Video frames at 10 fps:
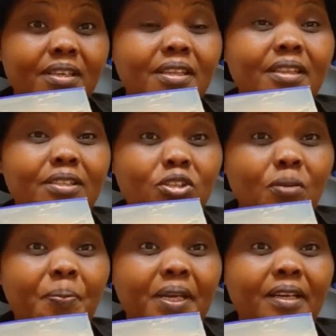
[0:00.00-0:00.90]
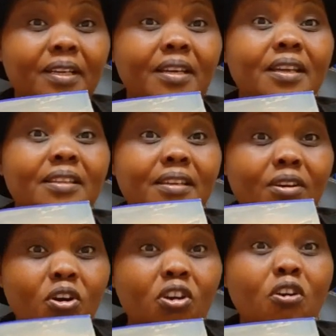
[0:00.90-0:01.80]
in the topic,
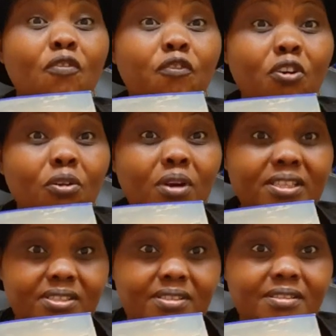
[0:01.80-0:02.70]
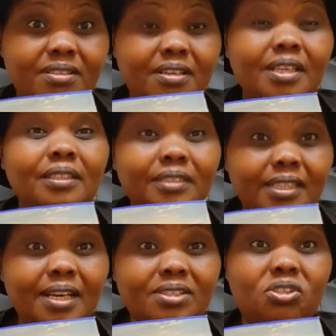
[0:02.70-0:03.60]
the role of followers in
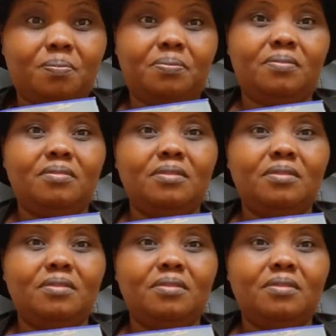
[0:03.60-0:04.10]
leadership.